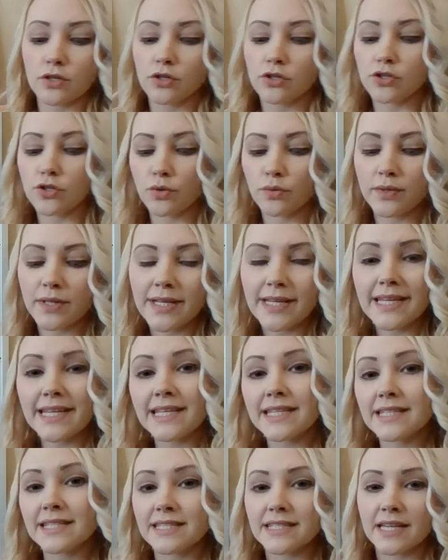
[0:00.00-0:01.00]
So the
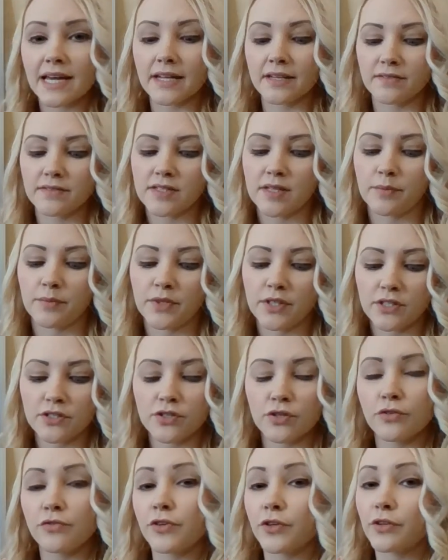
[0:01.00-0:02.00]
inside of something.
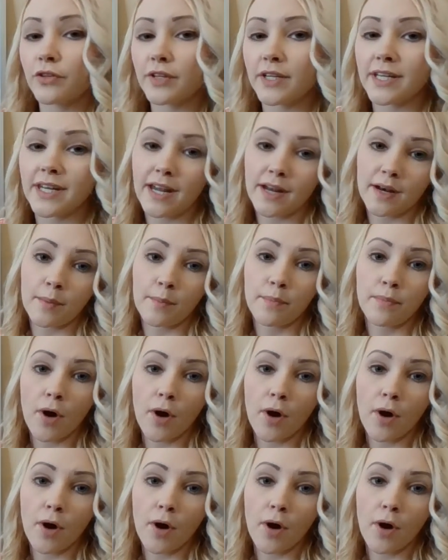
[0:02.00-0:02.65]
So if you're looking at a